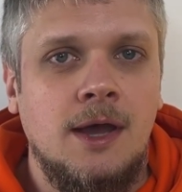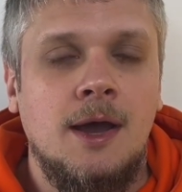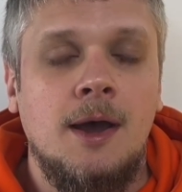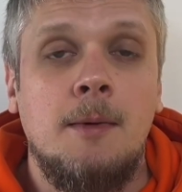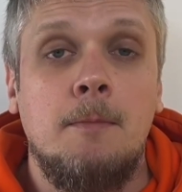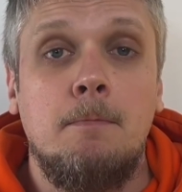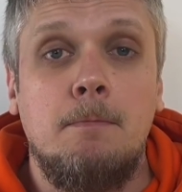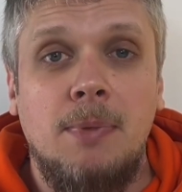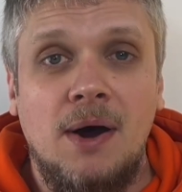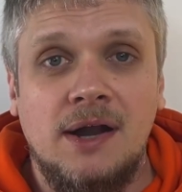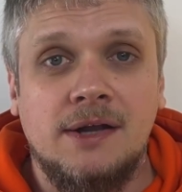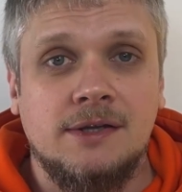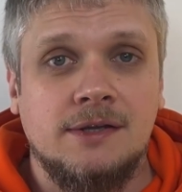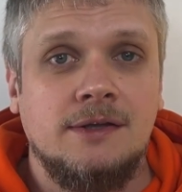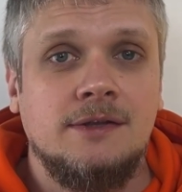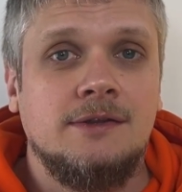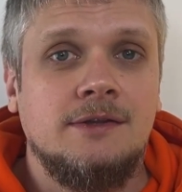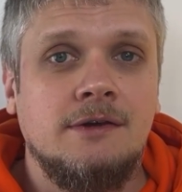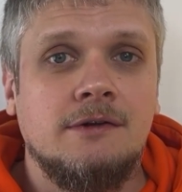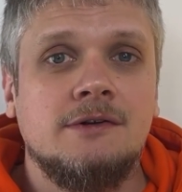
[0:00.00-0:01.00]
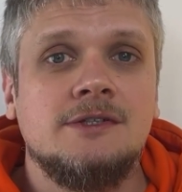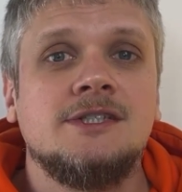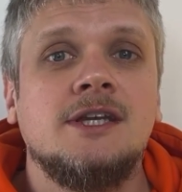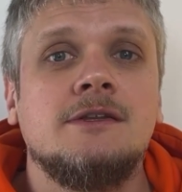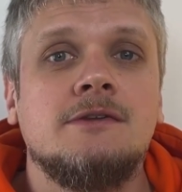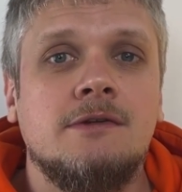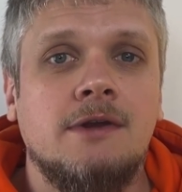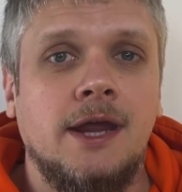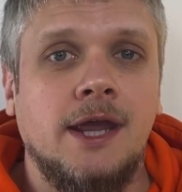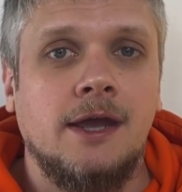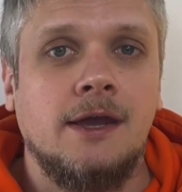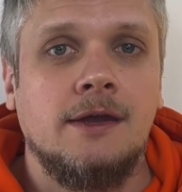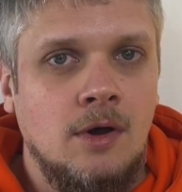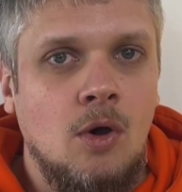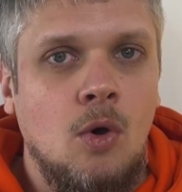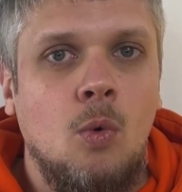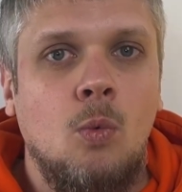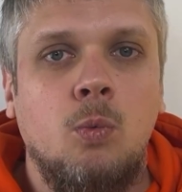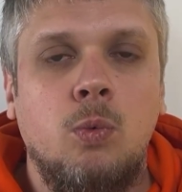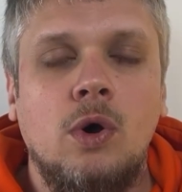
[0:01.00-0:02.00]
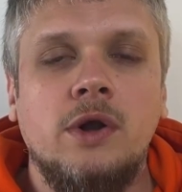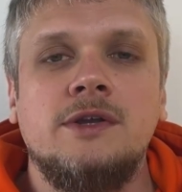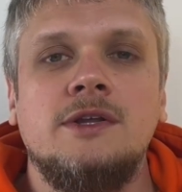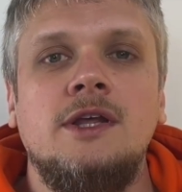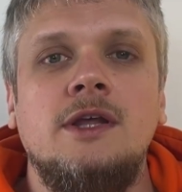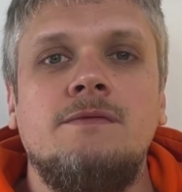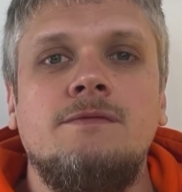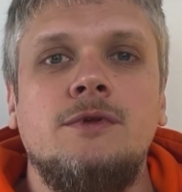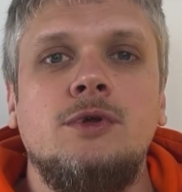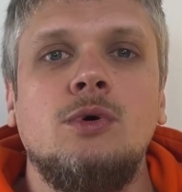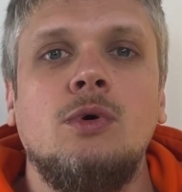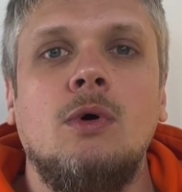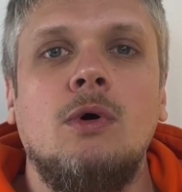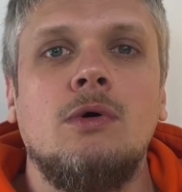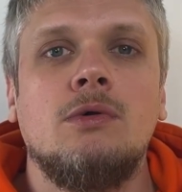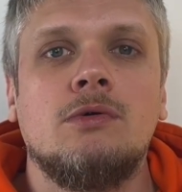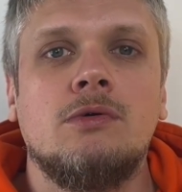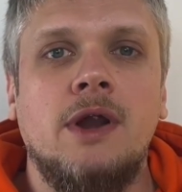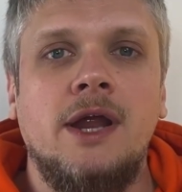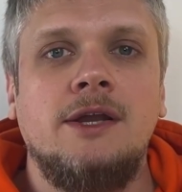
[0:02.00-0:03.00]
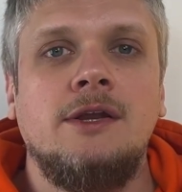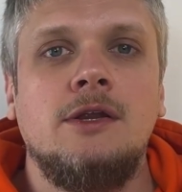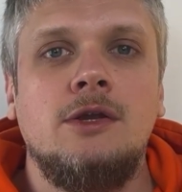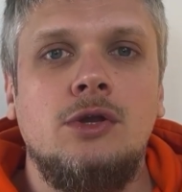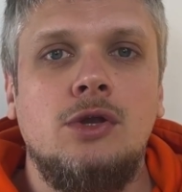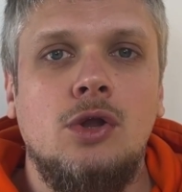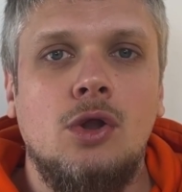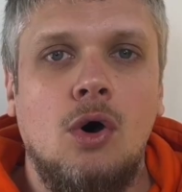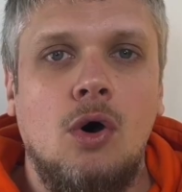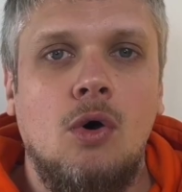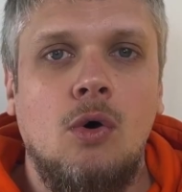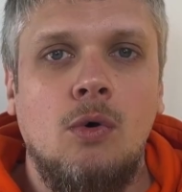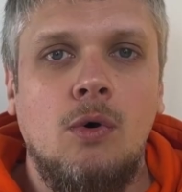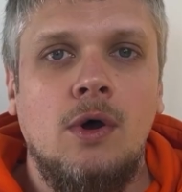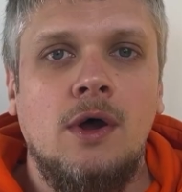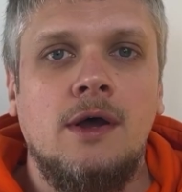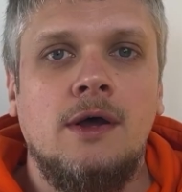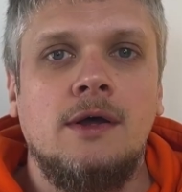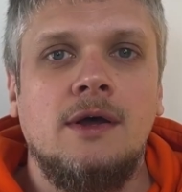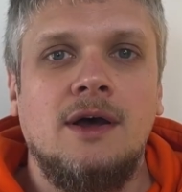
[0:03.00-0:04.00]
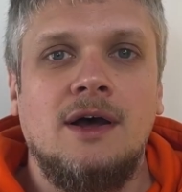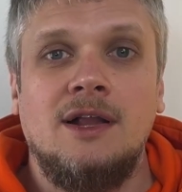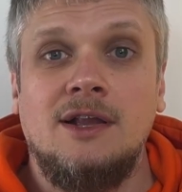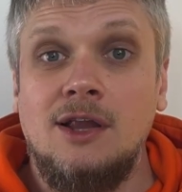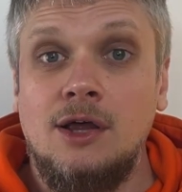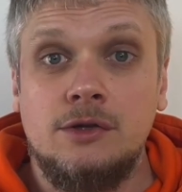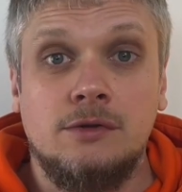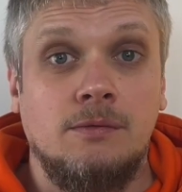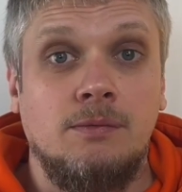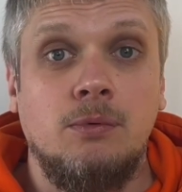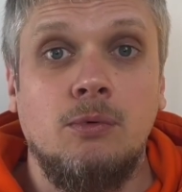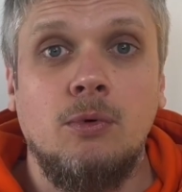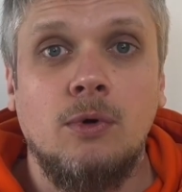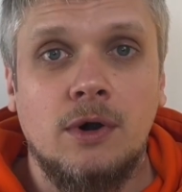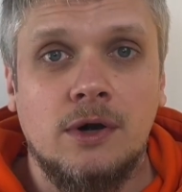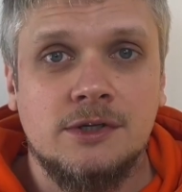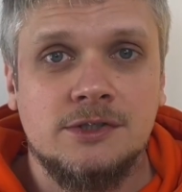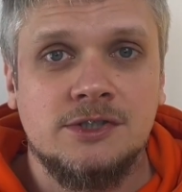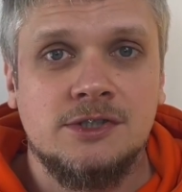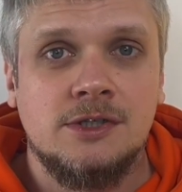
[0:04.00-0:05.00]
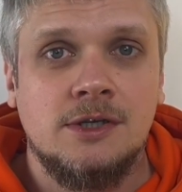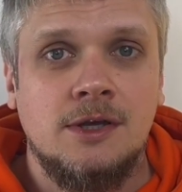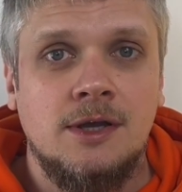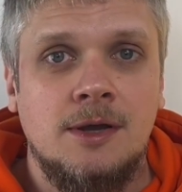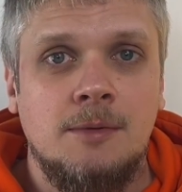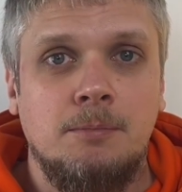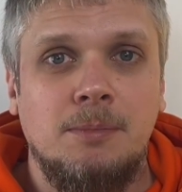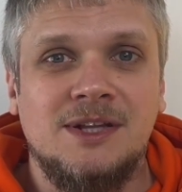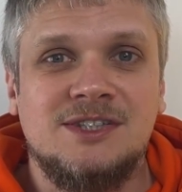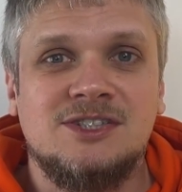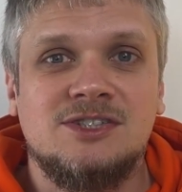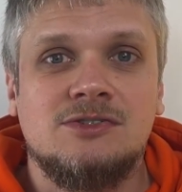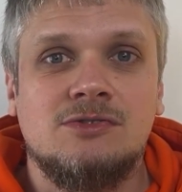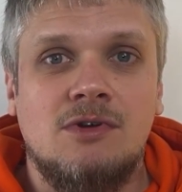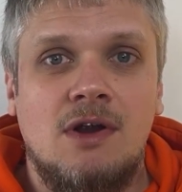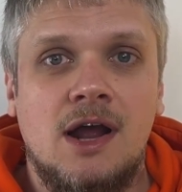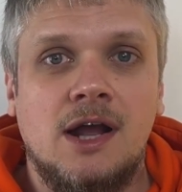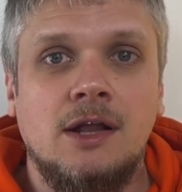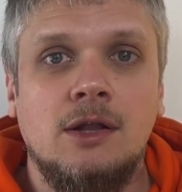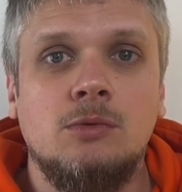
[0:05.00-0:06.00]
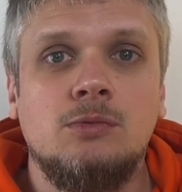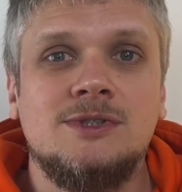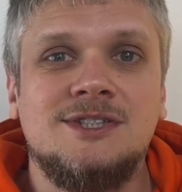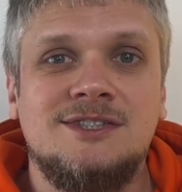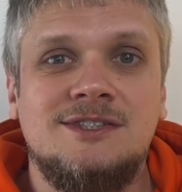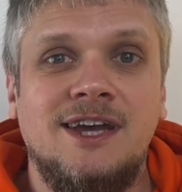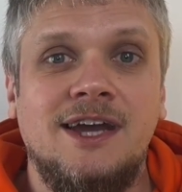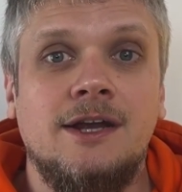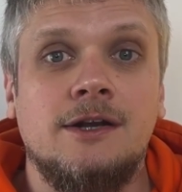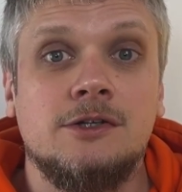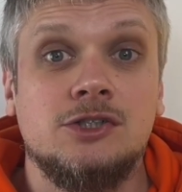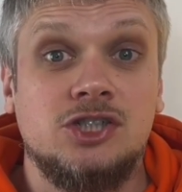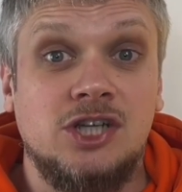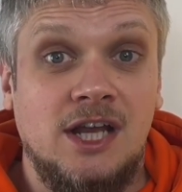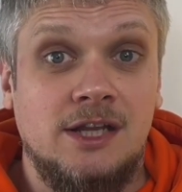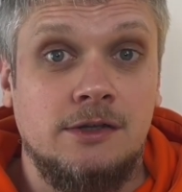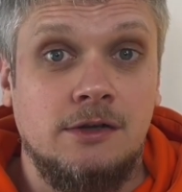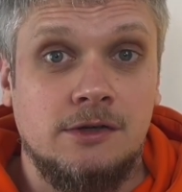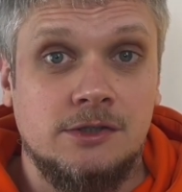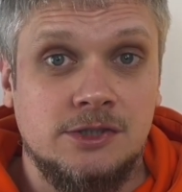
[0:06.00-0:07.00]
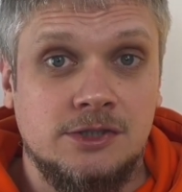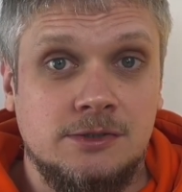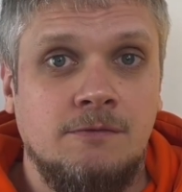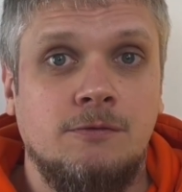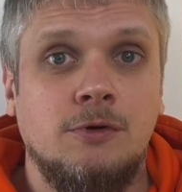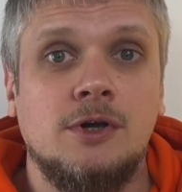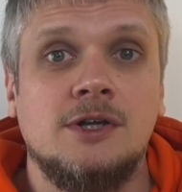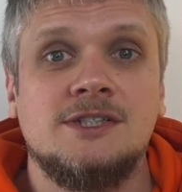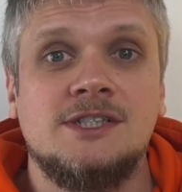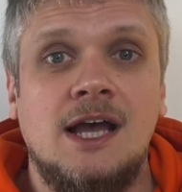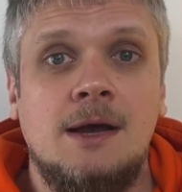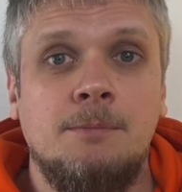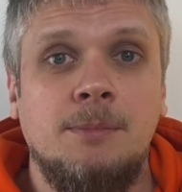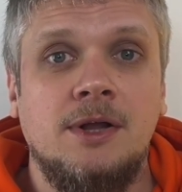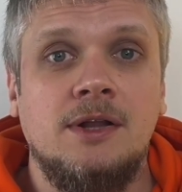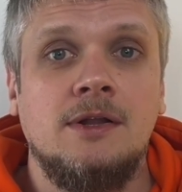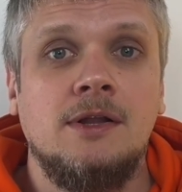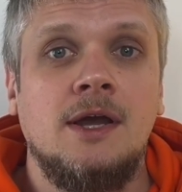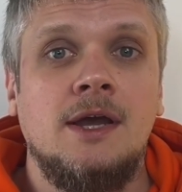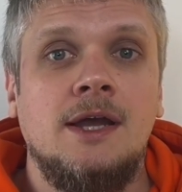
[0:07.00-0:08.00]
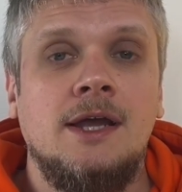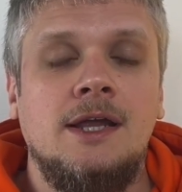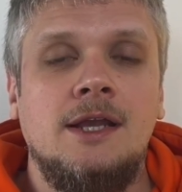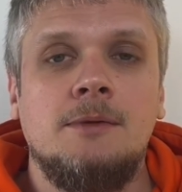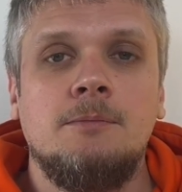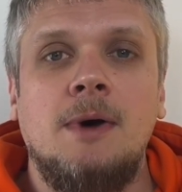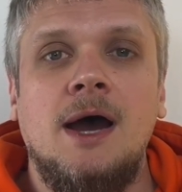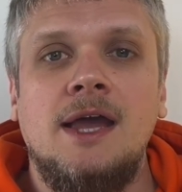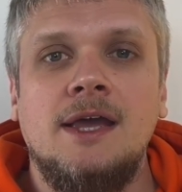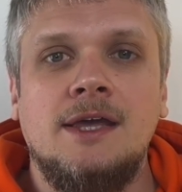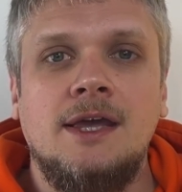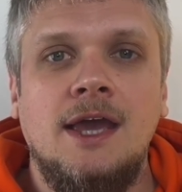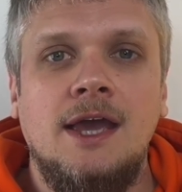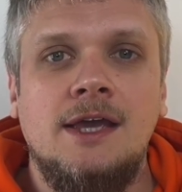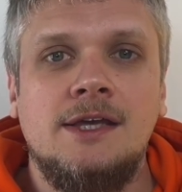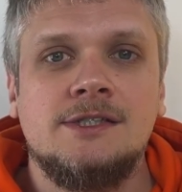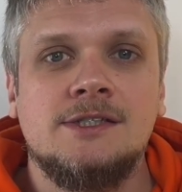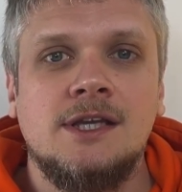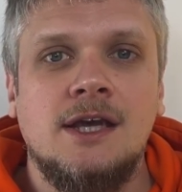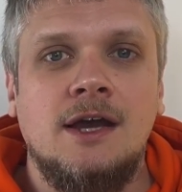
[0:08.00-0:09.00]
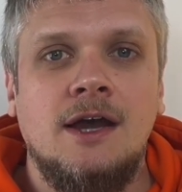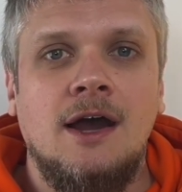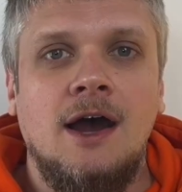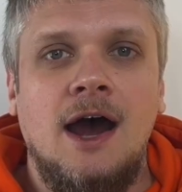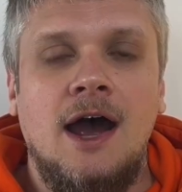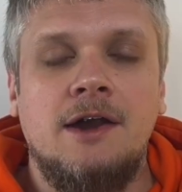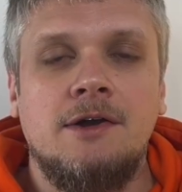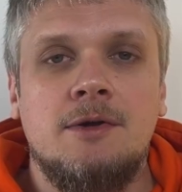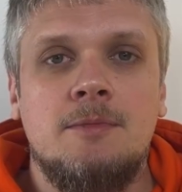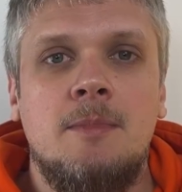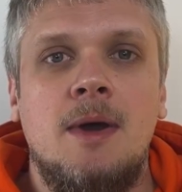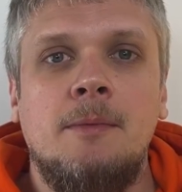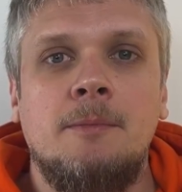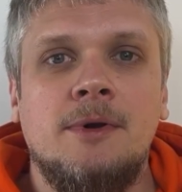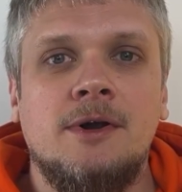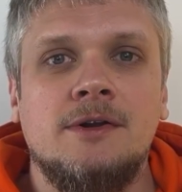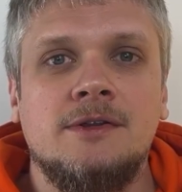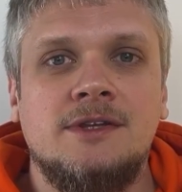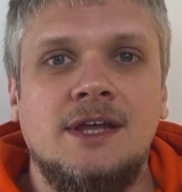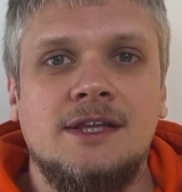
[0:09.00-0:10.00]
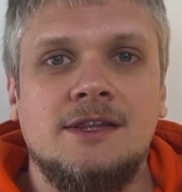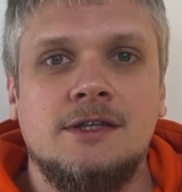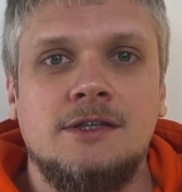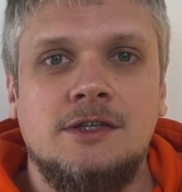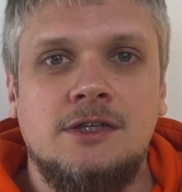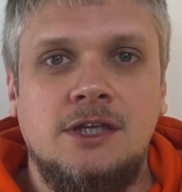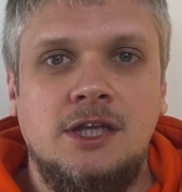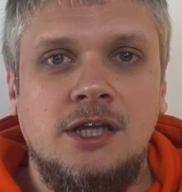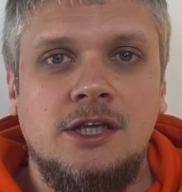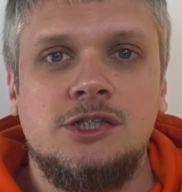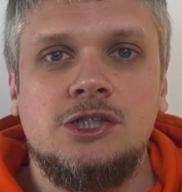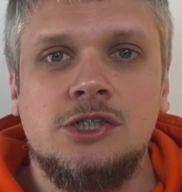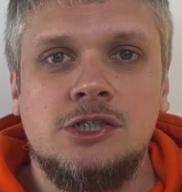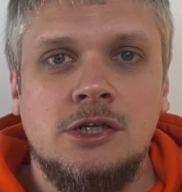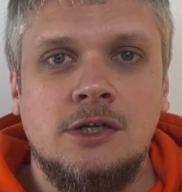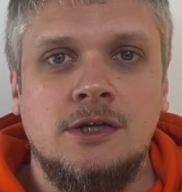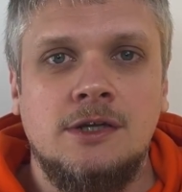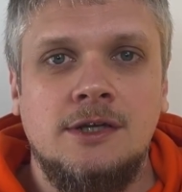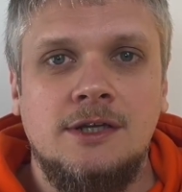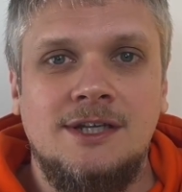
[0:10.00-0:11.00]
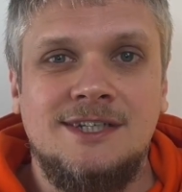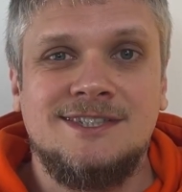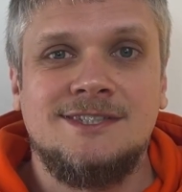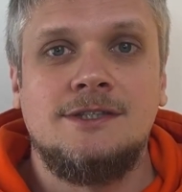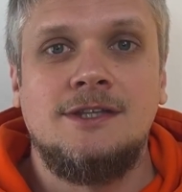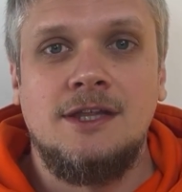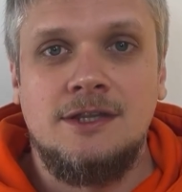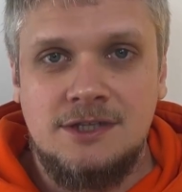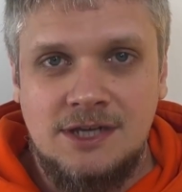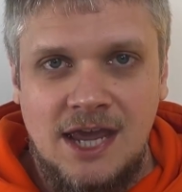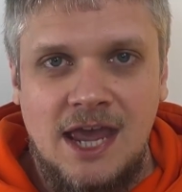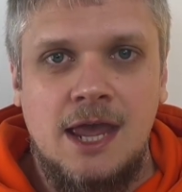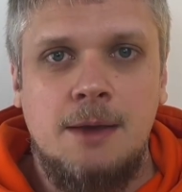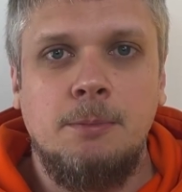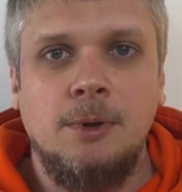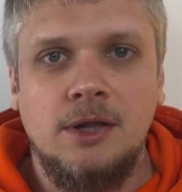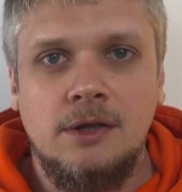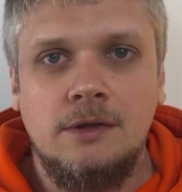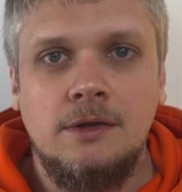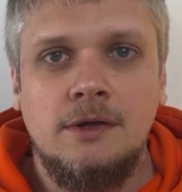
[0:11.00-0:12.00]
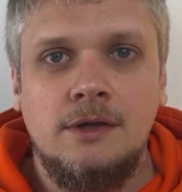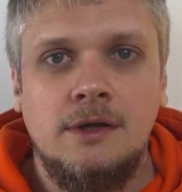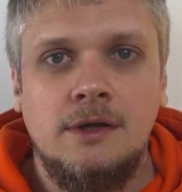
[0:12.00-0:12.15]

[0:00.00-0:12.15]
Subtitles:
But there is a trick. What if you already know a lot of words but struggle with their genders? For example, in my case, I remember that Tisch is the table,